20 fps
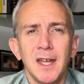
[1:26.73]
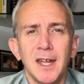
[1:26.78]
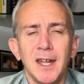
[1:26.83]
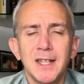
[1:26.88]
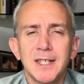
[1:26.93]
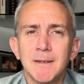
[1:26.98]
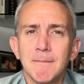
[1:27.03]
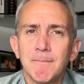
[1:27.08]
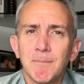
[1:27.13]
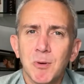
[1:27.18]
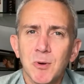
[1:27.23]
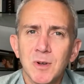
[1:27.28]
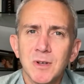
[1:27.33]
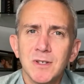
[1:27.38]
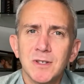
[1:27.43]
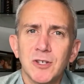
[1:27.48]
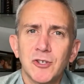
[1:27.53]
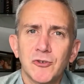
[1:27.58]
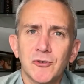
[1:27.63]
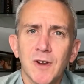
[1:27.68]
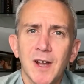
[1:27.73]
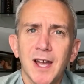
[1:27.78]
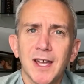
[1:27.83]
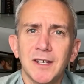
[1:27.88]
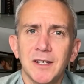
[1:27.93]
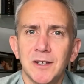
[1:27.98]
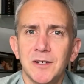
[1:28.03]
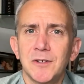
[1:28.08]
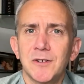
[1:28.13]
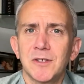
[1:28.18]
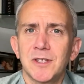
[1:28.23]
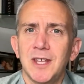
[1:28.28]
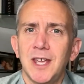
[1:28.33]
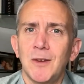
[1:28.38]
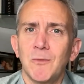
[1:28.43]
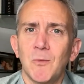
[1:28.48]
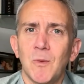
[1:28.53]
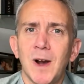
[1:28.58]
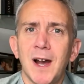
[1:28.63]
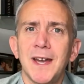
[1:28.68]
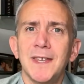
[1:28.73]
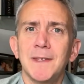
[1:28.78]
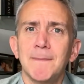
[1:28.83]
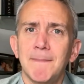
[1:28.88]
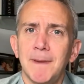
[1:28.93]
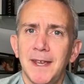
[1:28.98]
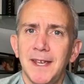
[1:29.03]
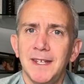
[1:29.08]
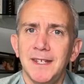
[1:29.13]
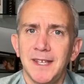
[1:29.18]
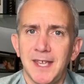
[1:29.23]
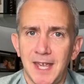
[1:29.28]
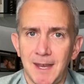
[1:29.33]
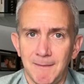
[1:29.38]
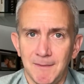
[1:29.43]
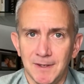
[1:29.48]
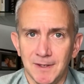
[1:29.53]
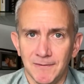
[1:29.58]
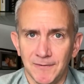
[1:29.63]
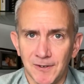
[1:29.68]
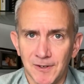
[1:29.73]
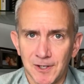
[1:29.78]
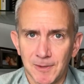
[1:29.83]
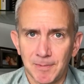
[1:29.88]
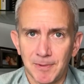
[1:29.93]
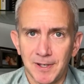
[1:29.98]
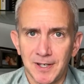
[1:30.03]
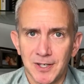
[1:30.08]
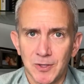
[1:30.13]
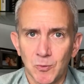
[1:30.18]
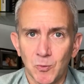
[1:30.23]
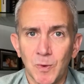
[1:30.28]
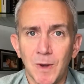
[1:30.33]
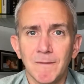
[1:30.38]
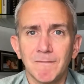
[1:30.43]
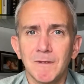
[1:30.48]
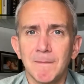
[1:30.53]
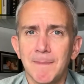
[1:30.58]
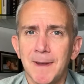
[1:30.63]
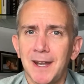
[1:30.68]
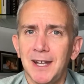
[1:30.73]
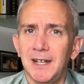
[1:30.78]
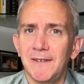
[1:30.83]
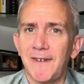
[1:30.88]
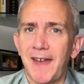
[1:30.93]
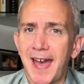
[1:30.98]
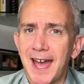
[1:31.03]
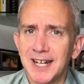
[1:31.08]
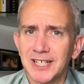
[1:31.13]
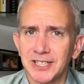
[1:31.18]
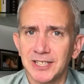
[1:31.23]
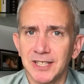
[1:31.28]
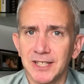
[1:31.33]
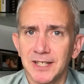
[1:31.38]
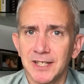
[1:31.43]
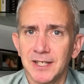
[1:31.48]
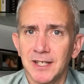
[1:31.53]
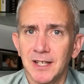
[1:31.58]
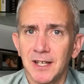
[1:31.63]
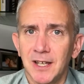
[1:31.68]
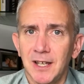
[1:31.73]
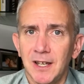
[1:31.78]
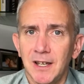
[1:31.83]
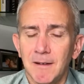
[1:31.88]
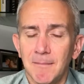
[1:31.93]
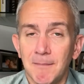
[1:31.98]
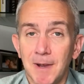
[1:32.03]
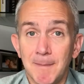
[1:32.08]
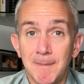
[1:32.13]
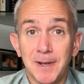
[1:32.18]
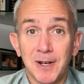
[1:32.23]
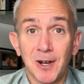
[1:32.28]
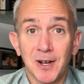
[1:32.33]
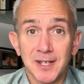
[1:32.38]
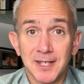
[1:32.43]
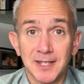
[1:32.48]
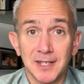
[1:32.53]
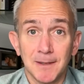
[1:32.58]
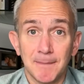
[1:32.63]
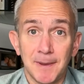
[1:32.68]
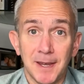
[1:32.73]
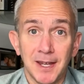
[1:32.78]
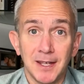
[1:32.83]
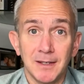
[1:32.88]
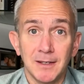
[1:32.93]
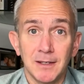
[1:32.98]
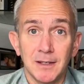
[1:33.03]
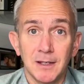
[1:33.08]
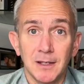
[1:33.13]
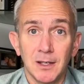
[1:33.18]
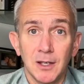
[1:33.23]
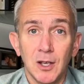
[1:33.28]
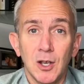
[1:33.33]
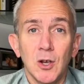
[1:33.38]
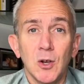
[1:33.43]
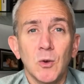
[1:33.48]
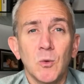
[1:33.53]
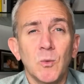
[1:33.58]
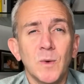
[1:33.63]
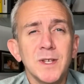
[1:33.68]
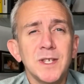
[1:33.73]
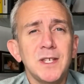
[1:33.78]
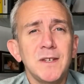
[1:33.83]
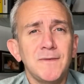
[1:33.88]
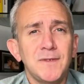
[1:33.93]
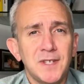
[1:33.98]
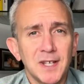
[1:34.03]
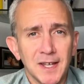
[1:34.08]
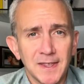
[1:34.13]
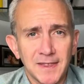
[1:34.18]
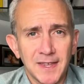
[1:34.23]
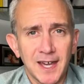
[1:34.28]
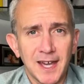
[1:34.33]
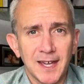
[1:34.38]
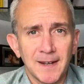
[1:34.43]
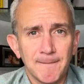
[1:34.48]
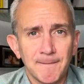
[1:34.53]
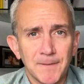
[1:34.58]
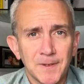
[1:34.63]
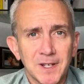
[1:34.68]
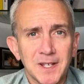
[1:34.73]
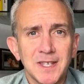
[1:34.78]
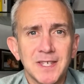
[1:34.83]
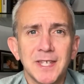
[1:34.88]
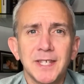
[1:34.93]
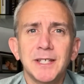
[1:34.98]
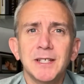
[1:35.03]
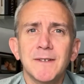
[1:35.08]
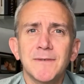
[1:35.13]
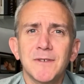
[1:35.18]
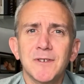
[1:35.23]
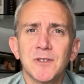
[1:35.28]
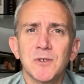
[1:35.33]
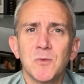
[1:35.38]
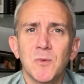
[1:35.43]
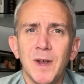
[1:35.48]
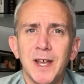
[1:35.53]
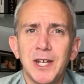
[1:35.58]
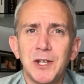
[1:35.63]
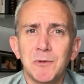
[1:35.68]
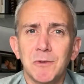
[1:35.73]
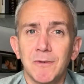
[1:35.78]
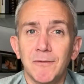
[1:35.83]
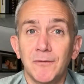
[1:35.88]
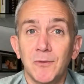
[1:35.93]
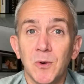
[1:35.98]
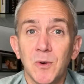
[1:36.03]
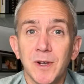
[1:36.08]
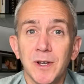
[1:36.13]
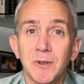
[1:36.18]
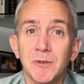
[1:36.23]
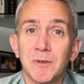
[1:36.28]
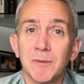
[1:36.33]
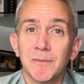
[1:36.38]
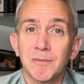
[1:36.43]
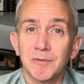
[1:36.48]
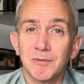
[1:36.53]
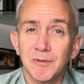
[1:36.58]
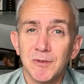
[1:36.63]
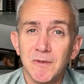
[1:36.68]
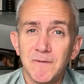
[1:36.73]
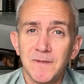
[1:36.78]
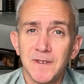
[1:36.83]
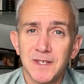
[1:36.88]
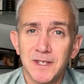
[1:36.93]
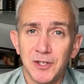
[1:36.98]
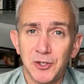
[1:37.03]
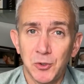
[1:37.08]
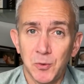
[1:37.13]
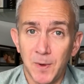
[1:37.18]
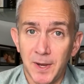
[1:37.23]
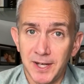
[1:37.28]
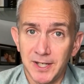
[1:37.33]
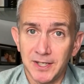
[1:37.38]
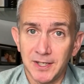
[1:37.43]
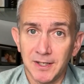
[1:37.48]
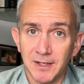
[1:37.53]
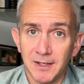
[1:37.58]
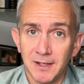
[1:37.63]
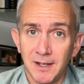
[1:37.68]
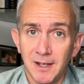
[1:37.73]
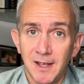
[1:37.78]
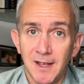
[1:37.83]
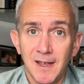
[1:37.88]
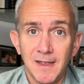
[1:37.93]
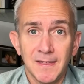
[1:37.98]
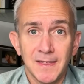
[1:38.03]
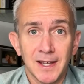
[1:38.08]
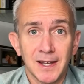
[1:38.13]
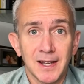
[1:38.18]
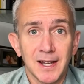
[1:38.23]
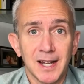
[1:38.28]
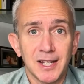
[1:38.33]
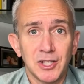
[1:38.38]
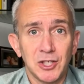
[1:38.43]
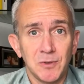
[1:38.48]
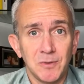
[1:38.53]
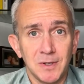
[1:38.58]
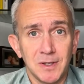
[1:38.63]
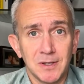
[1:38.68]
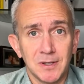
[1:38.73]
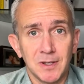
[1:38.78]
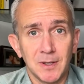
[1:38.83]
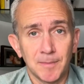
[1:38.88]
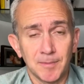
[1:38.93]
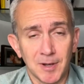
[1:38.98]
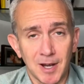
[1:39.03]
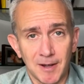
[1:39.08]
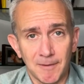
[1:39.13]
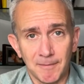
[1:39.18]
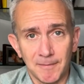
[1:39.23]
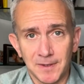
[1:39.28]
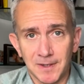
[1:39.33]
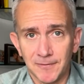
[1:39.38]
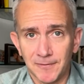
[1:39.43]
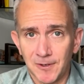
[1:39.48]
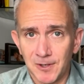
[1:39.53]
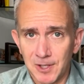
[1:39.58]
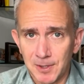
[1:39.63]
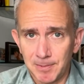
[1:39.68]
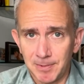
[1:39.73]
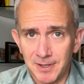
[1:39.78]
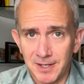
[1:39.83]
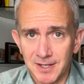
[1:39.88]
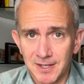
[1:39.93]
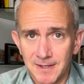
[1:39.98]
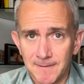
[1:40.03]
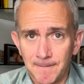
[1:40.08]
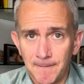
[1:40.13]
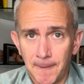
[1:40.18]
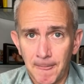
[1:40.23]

It's important to try and understand why the pain came in the first place. What repetitive actions might be causing the pain? Once you've done that, consider if there's a way to avoid or improve the situation that got you into the problem in the first place.